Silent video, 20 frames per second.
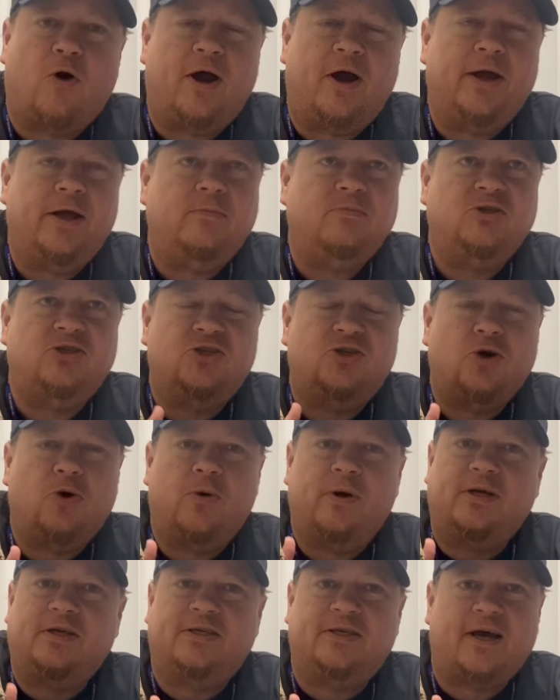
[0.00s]
I am so
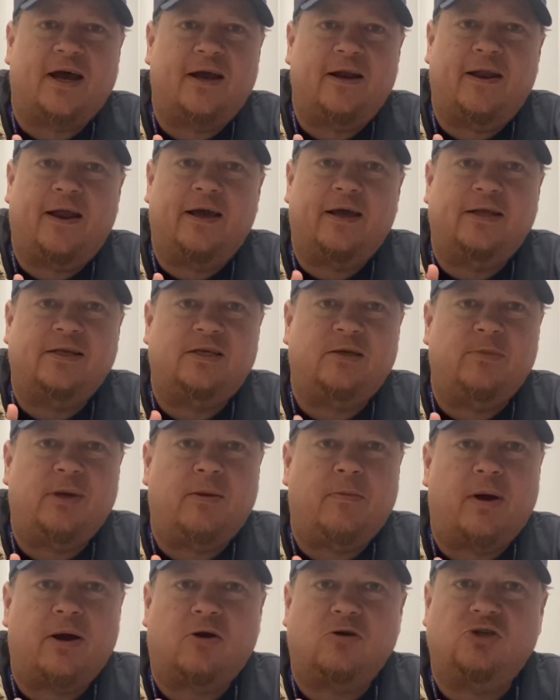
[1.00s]
excited I get to meet
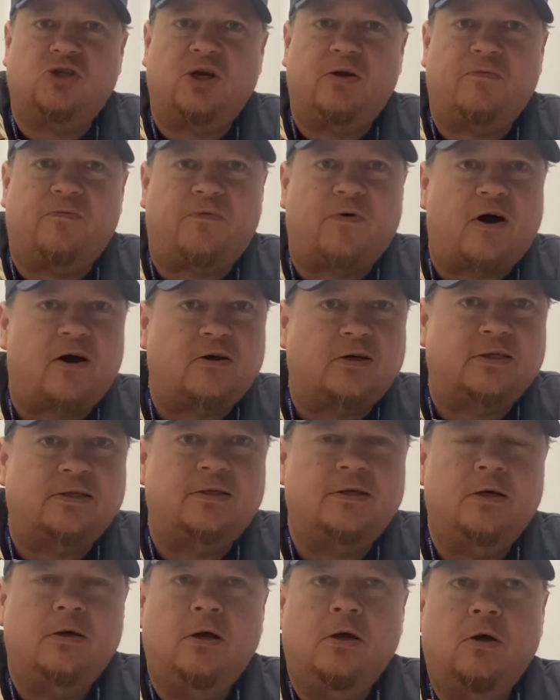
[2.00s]
Michael J. Fox.
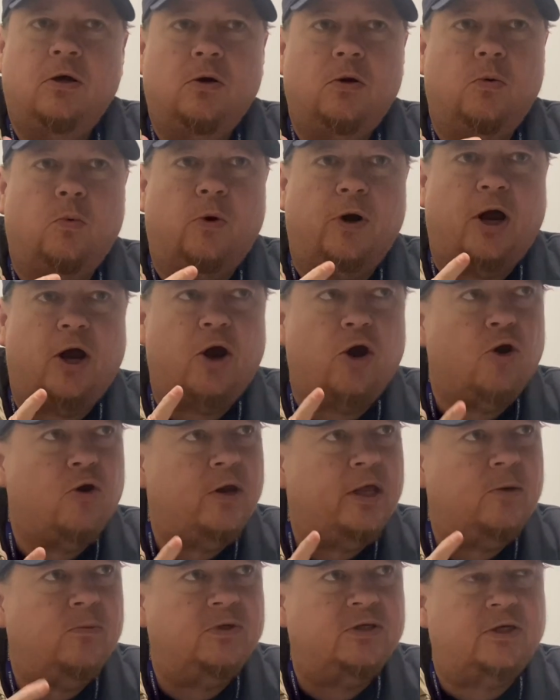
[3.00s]
When I heard
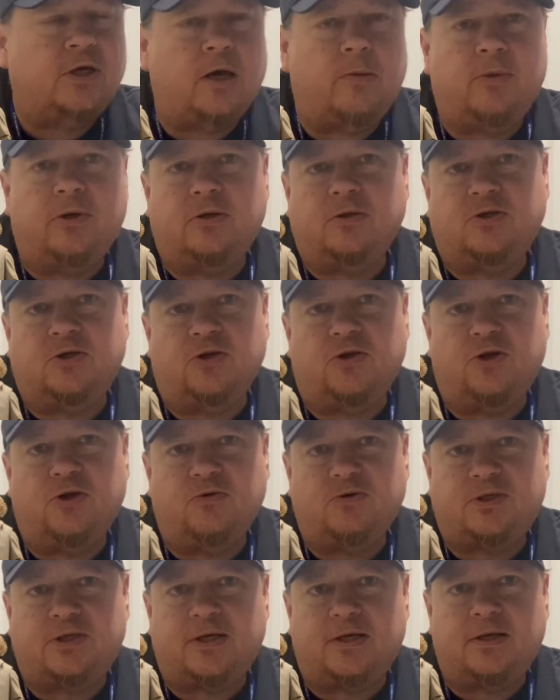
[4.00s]
he was coming to
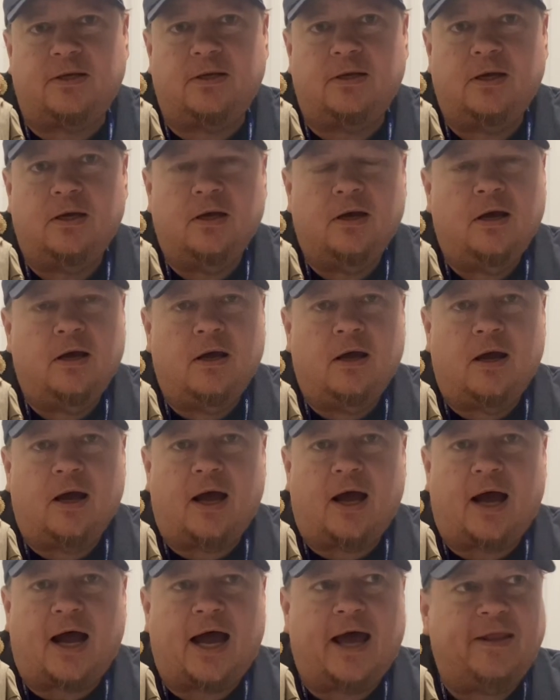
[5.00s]
Houston,
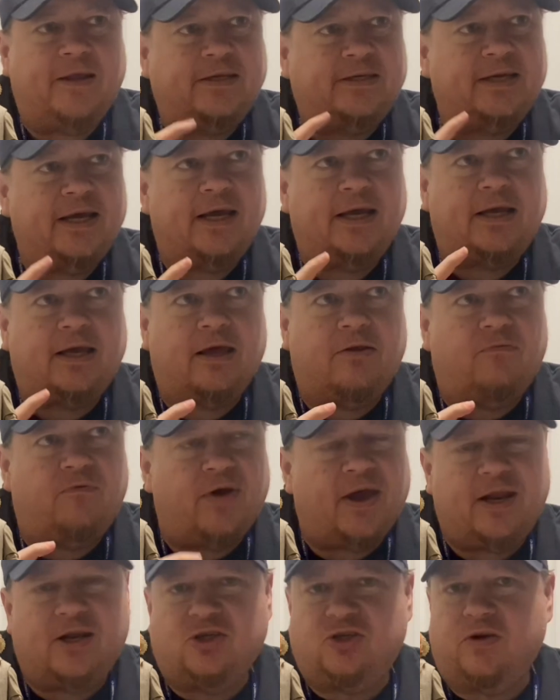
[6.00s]
I had to take
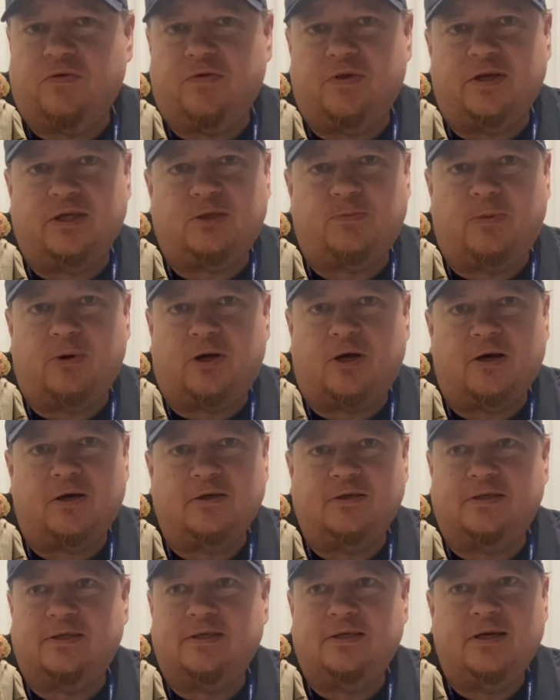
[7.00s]
advantage of this
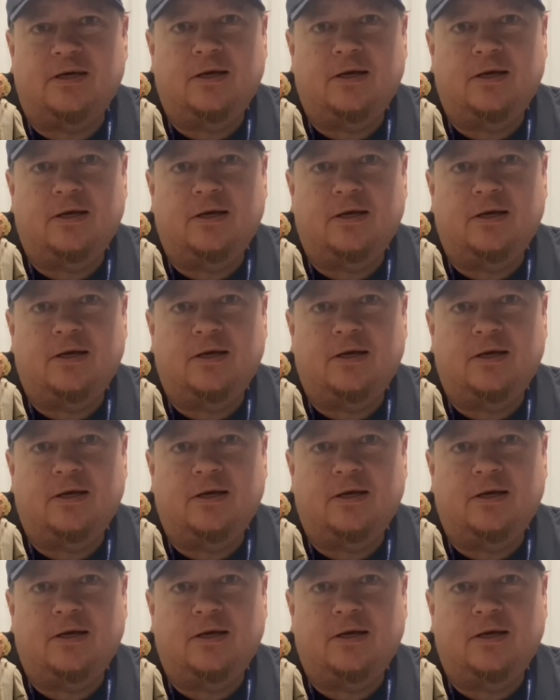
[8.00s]
because